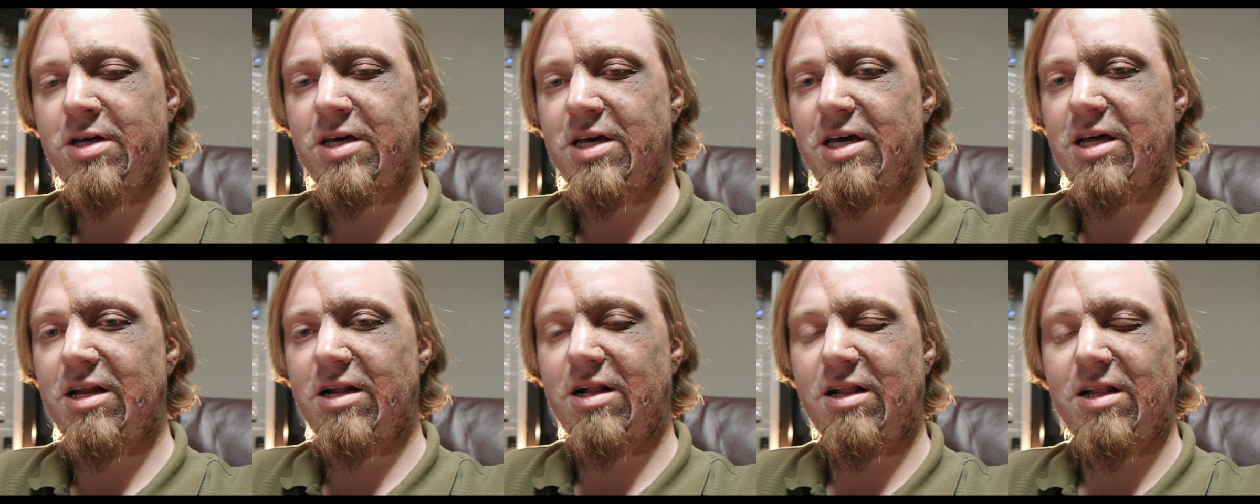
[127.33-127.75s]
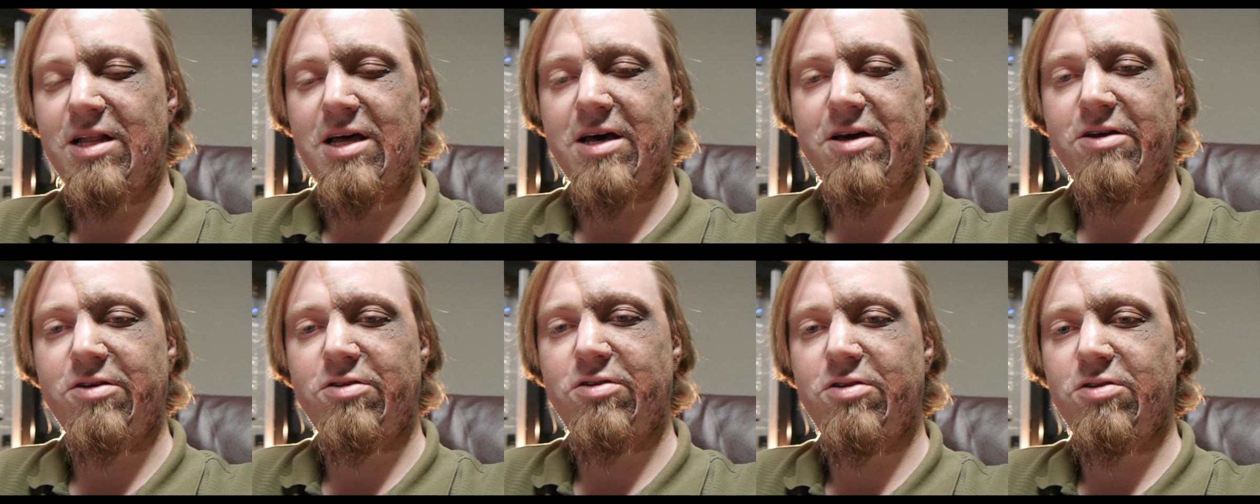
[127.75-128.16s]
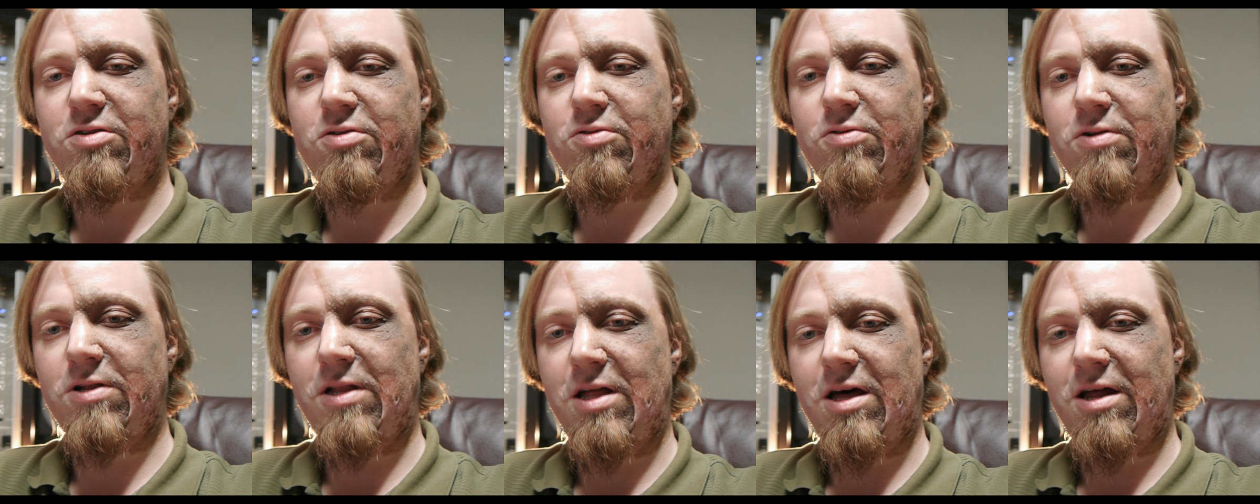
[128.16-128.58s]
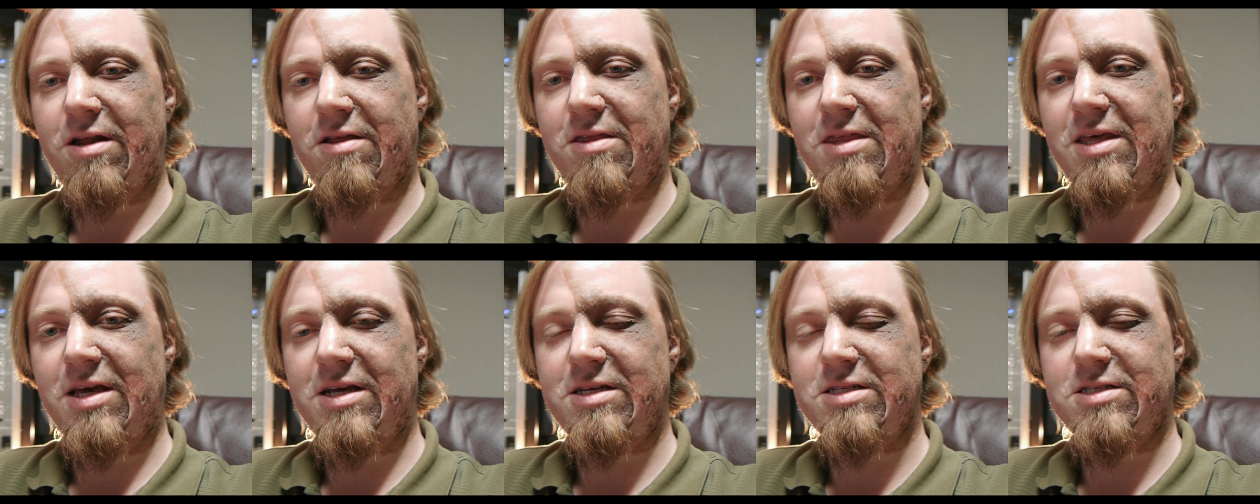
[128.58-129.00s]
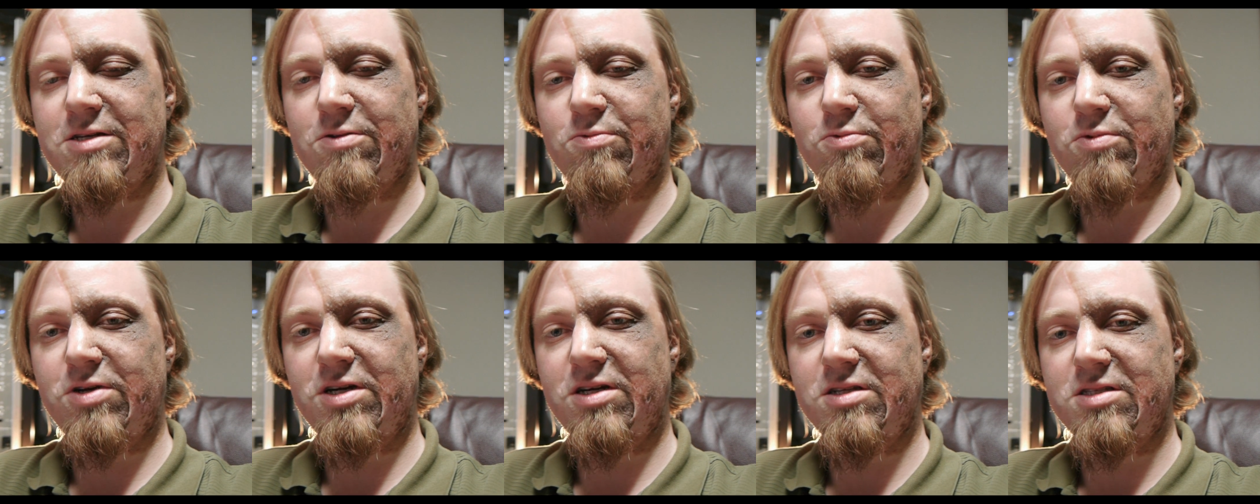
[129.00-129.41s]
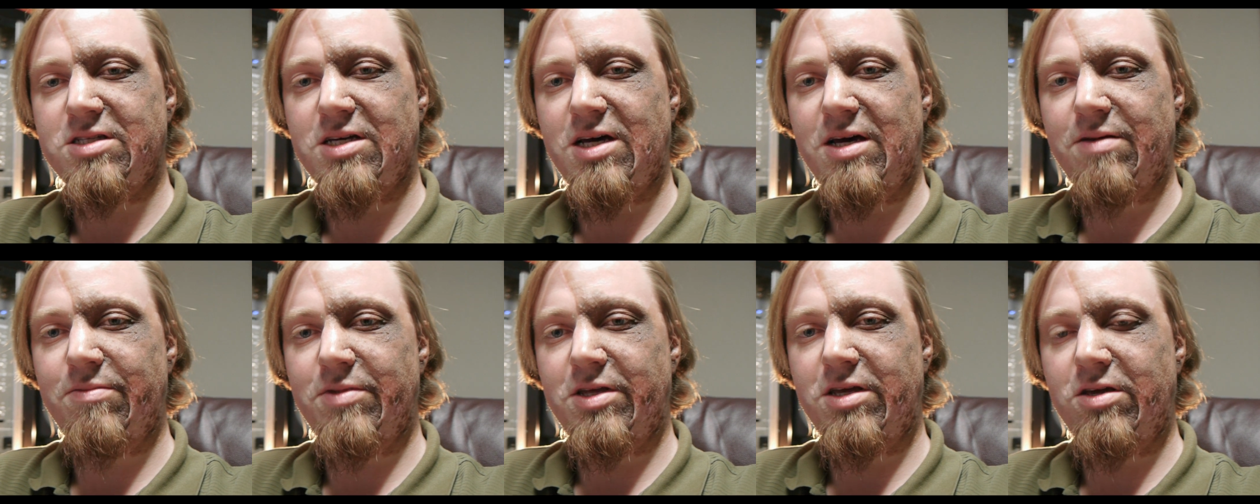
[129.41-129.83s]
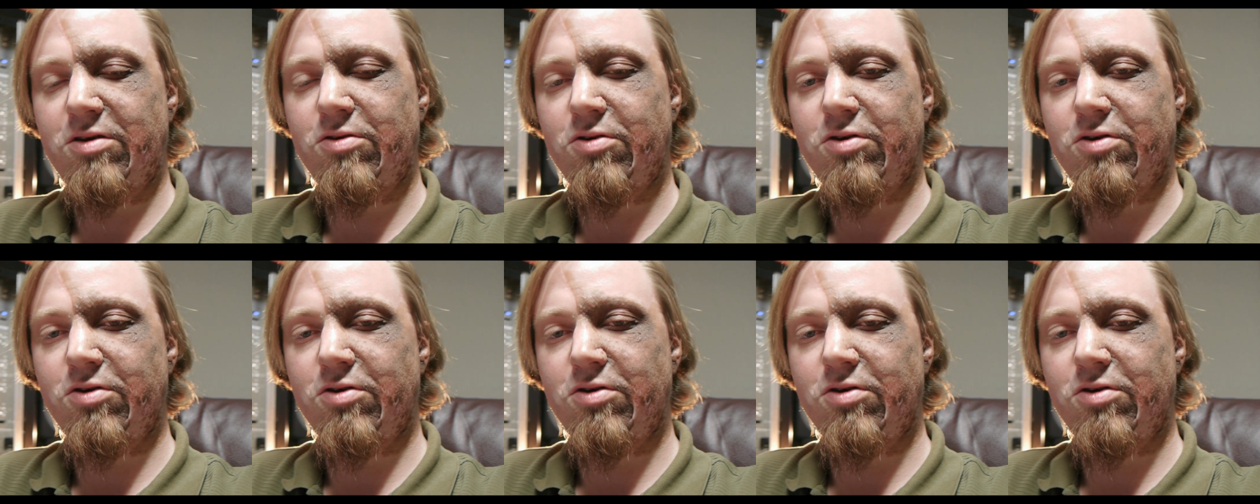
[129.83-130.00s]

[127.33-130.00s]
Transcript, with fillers: it'll allow you to do a lot of things in real time that you